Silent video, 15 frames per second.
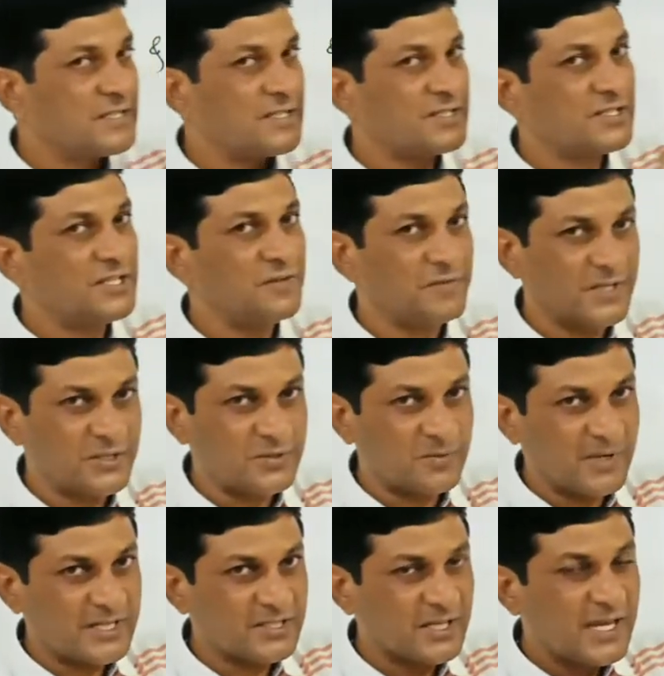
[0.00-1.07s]
It is given
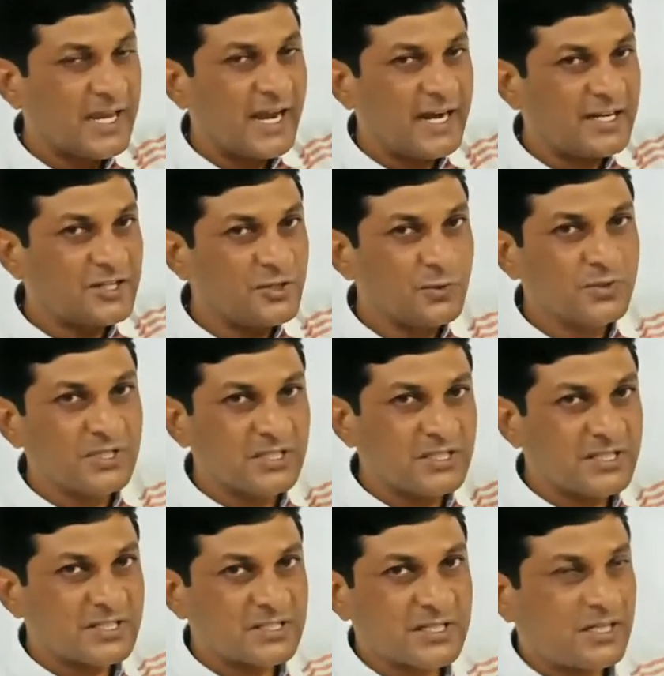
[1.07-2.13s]
to us, and using
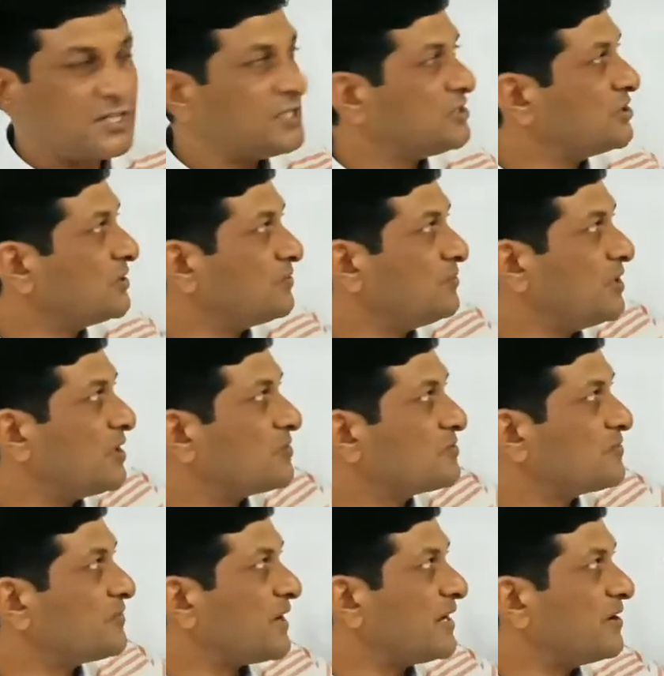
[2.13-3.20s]
this condition we have
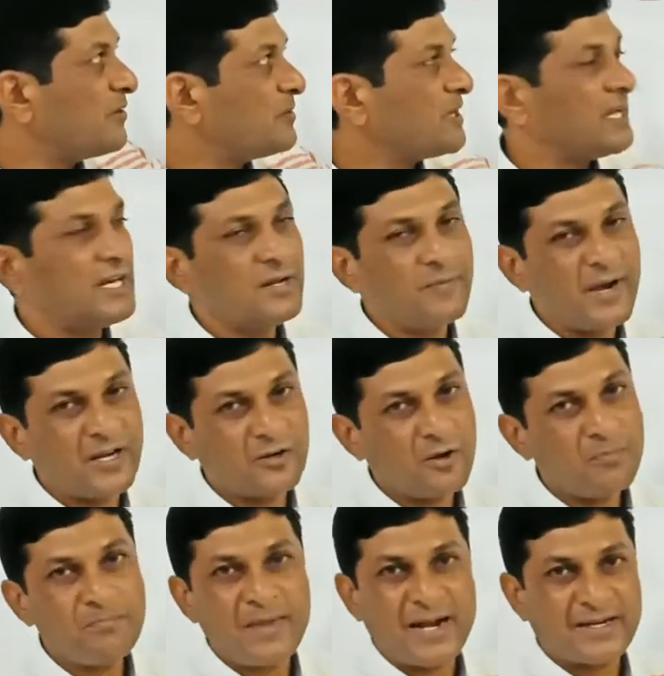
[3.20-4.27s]
to find out element
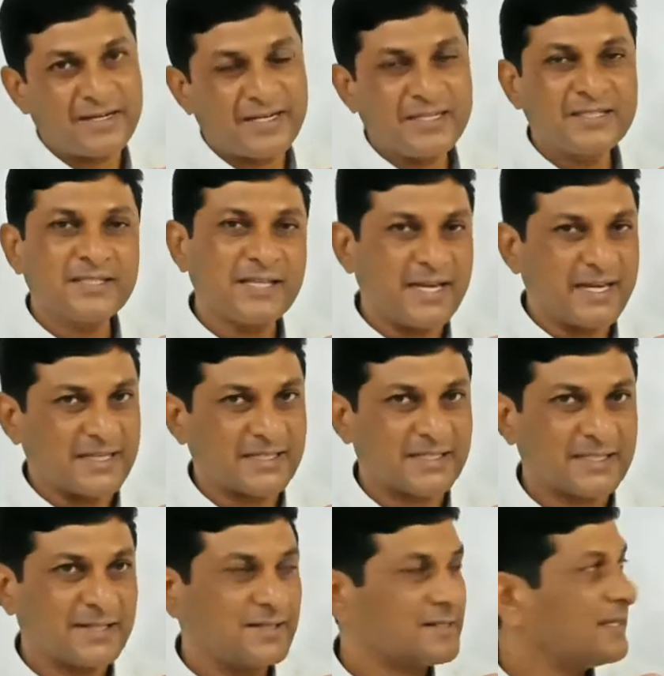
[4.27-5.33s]
of matrix
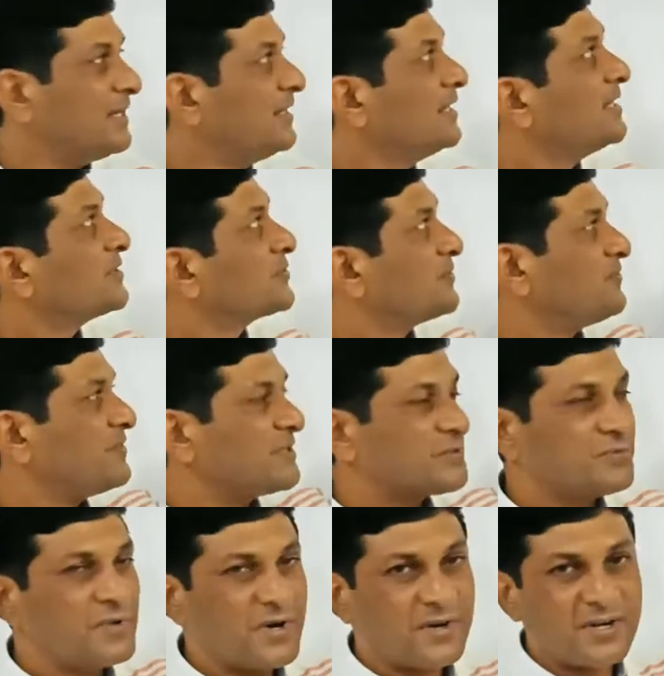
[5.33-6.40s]
X. Okay, so
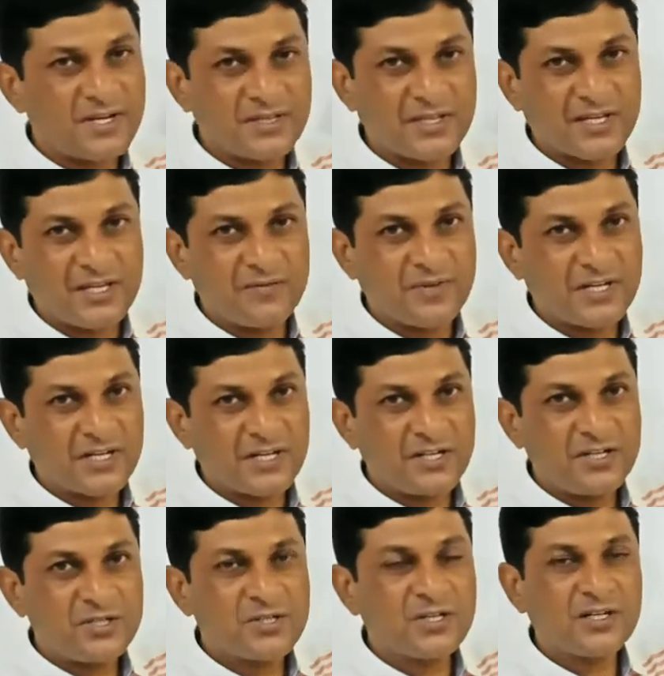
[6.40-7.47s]
first we have written the given
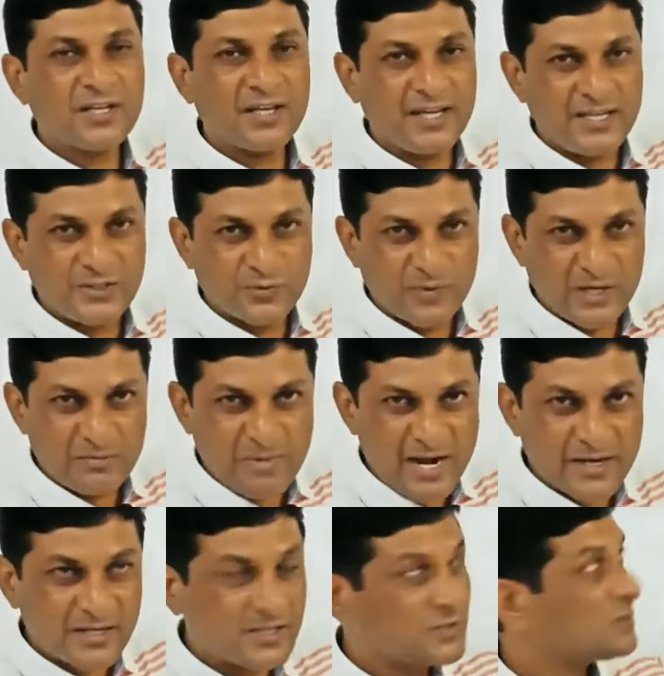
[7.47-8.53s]
condition. A is one
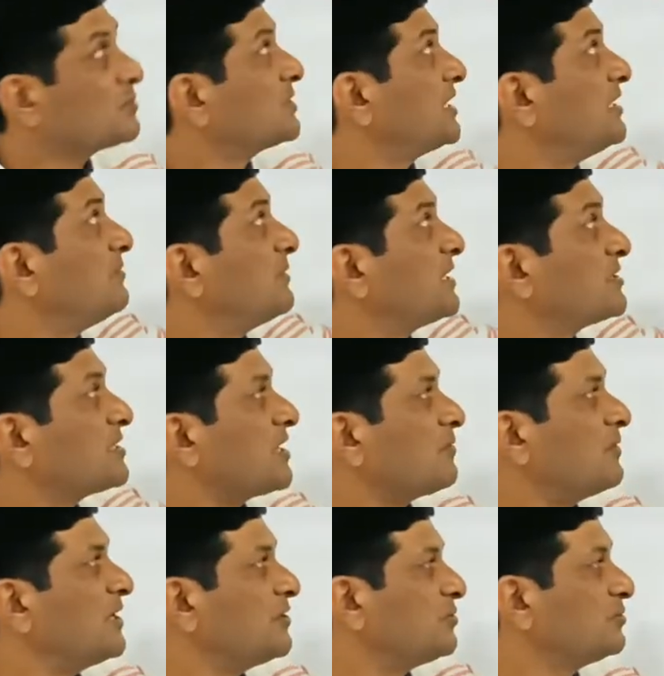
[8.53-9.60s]
matrix whose elements are
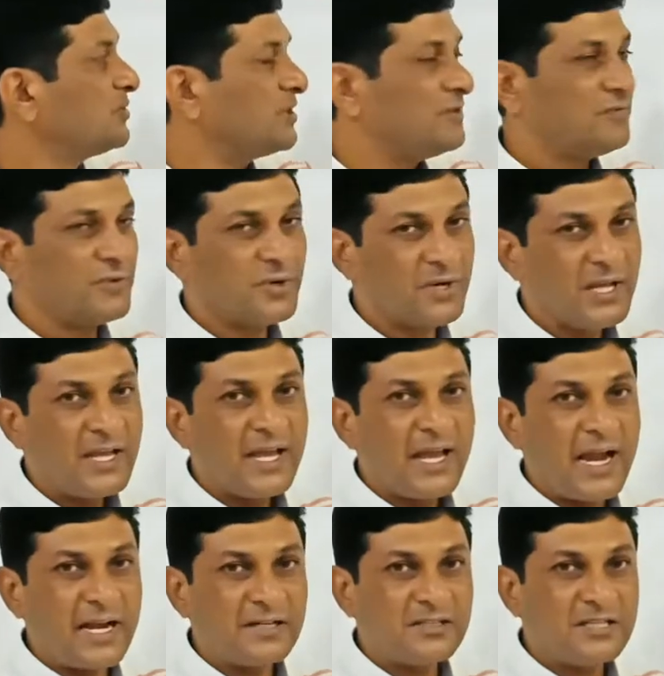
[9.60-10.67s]
1 2 3 4,
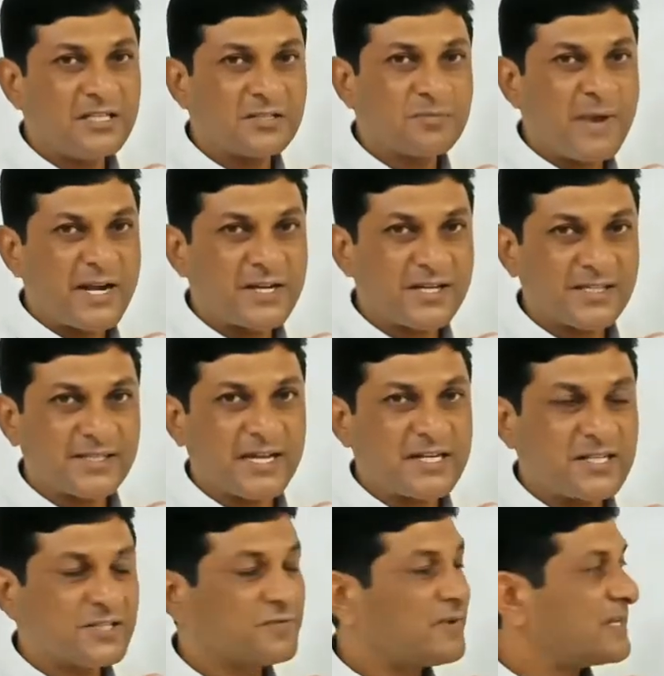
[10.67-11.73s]
and this matrix
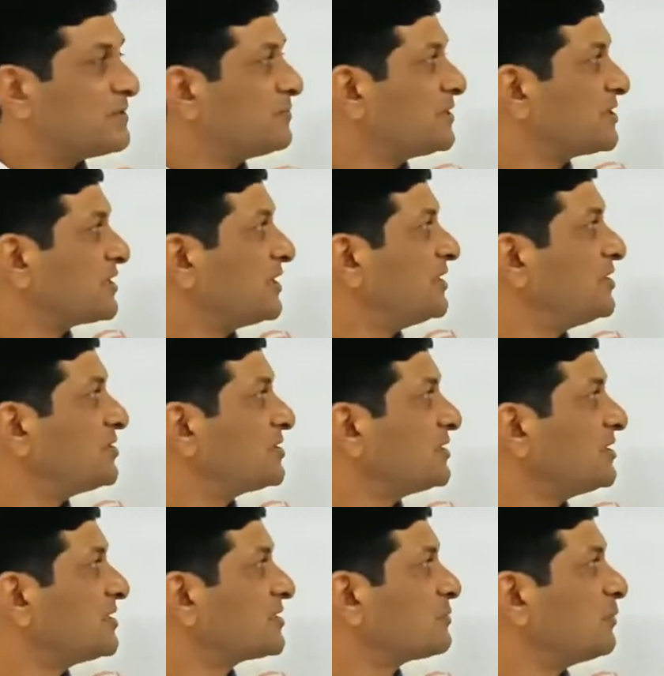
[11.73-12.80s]
satisfies which
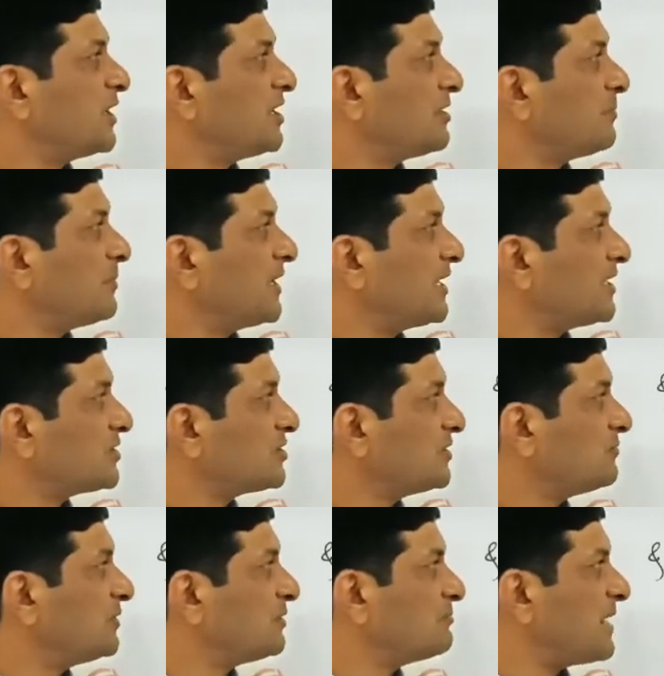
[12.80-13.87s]
condition? Its
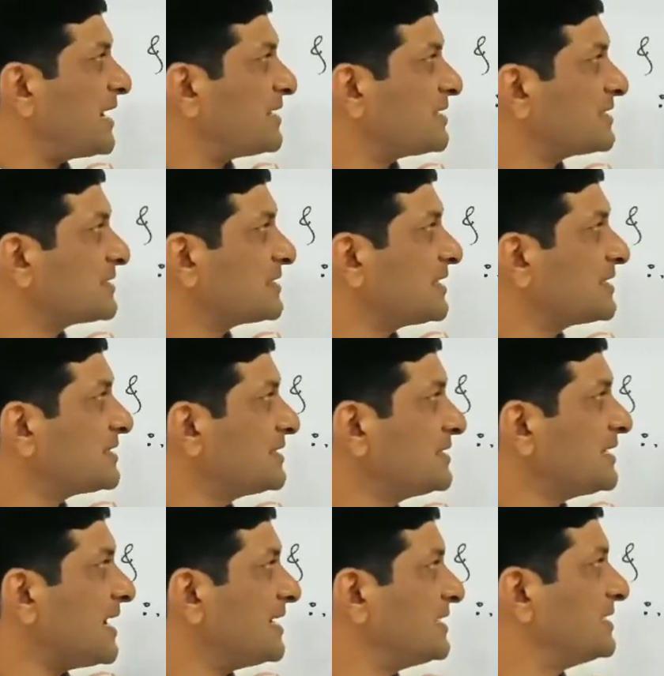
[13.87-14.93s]
multiplication with matrix X
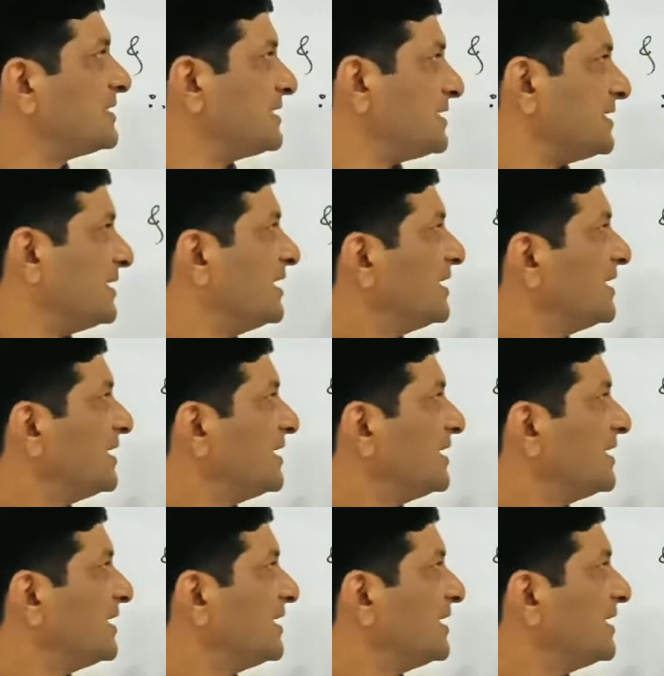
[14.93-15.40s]
is identity.